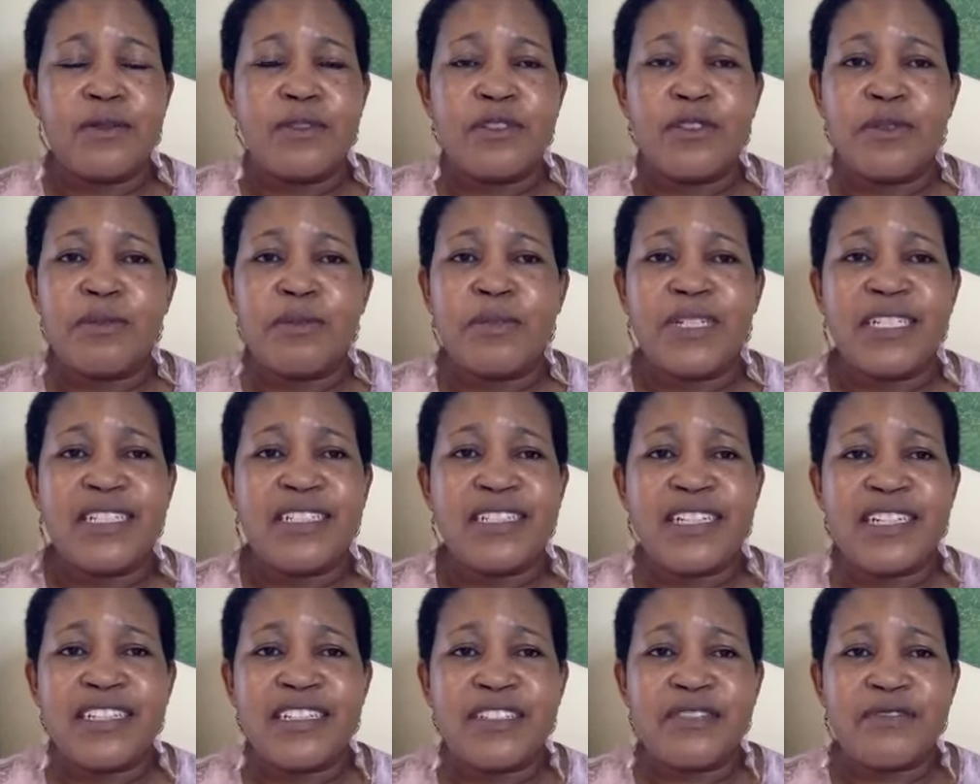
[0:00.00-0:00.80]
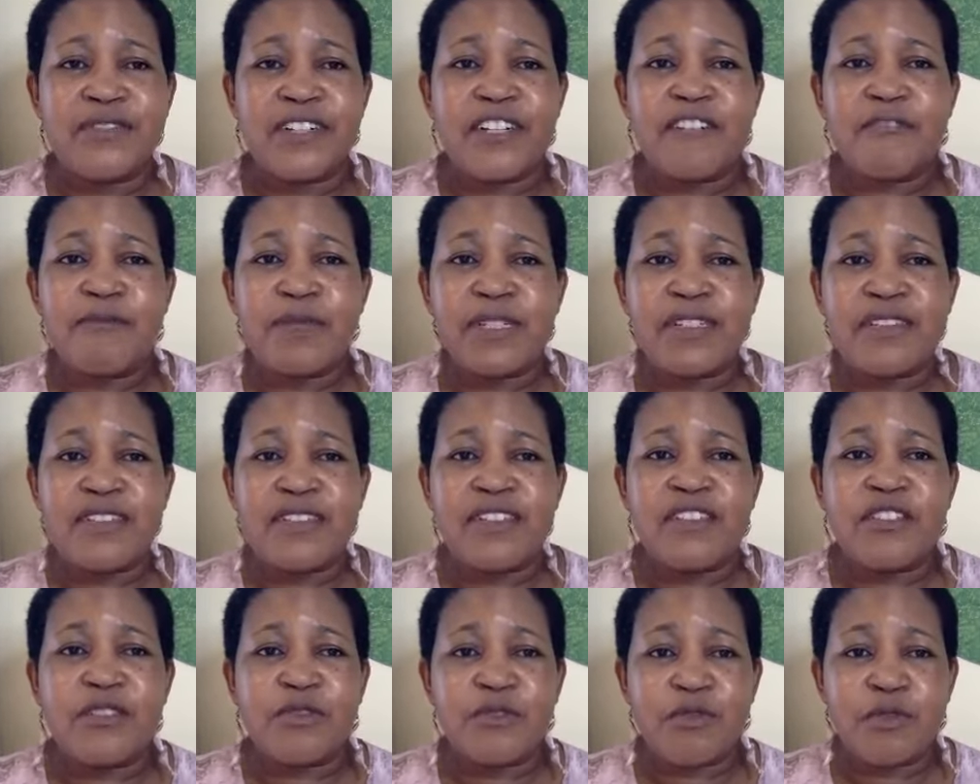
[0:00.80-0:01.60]
normally
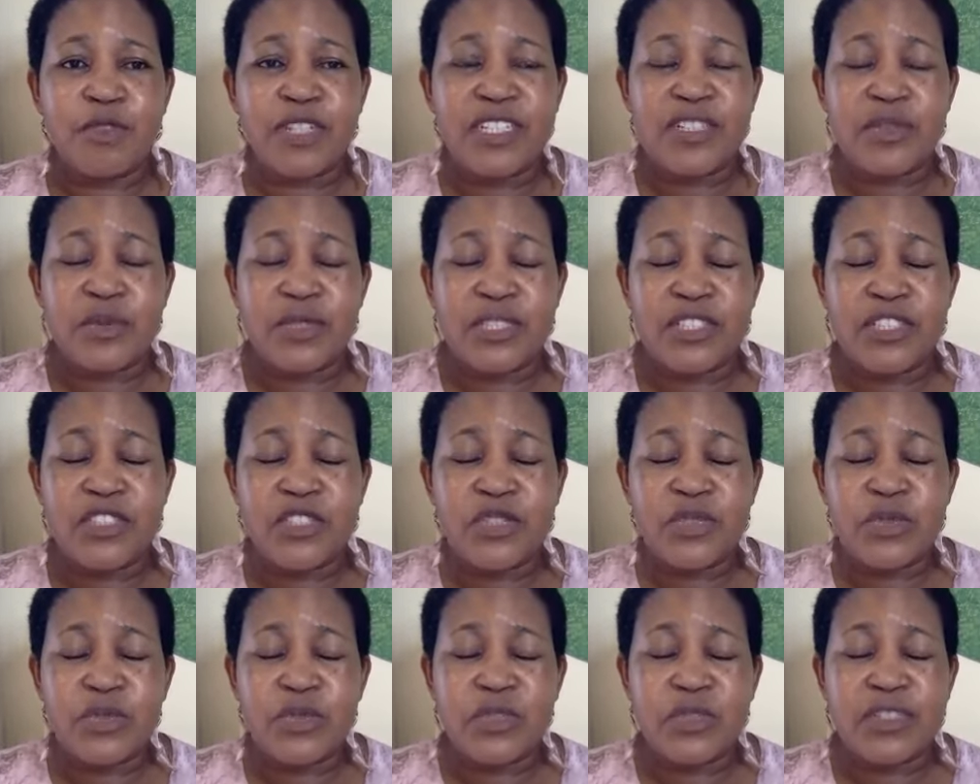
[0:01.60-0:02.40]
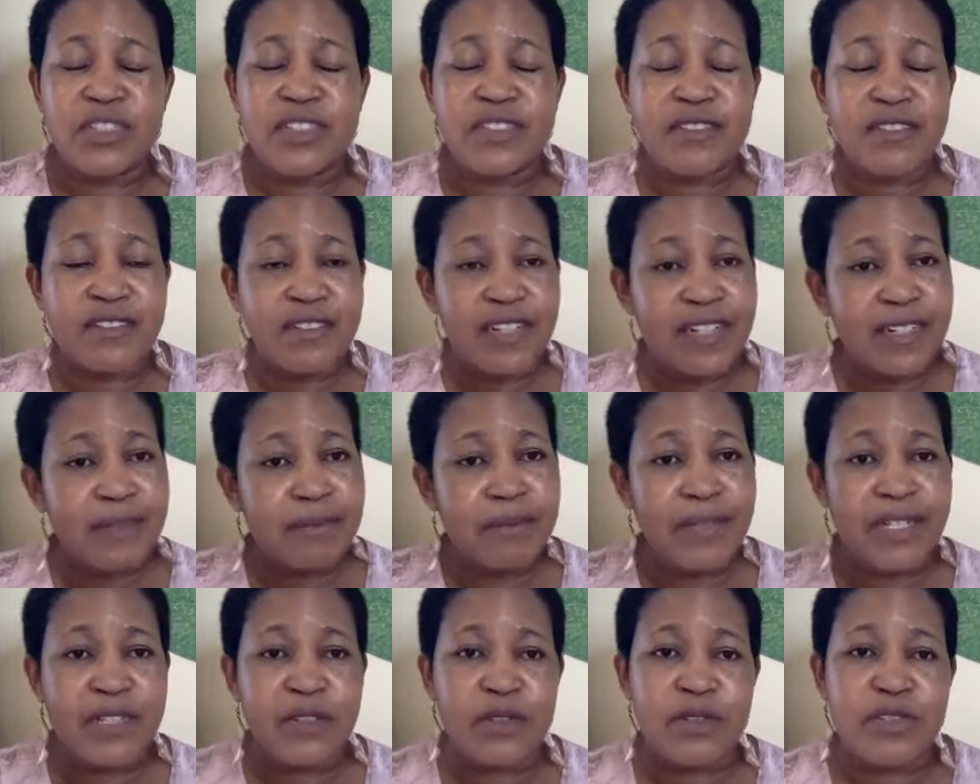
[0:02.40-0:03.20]
95% of what we do is run
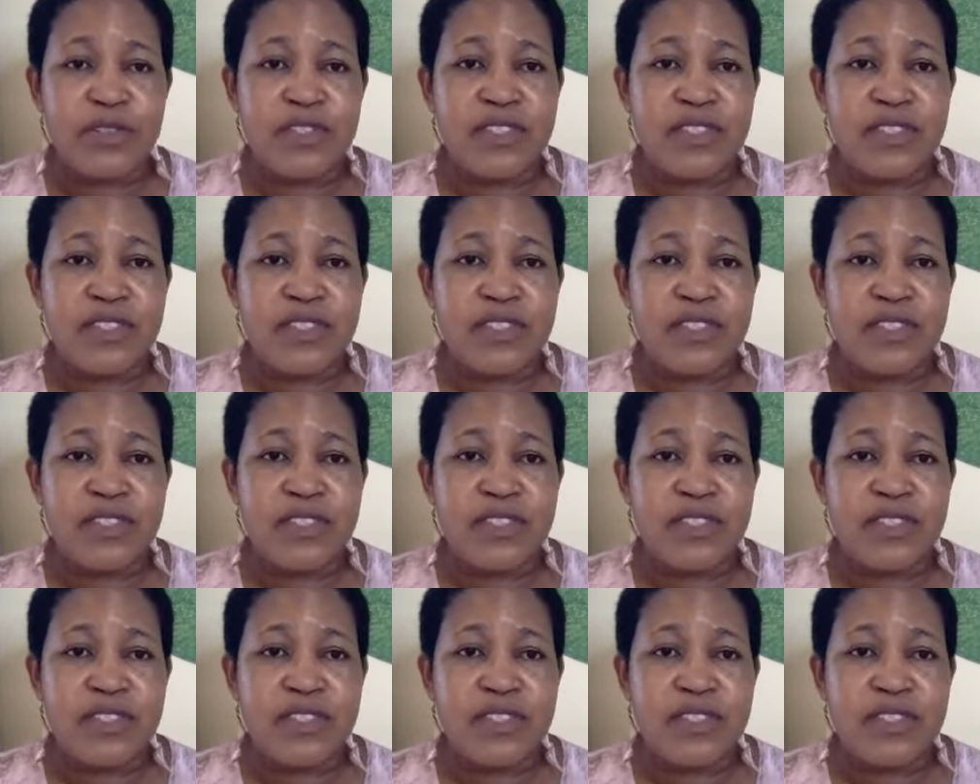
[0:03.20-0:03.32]
by our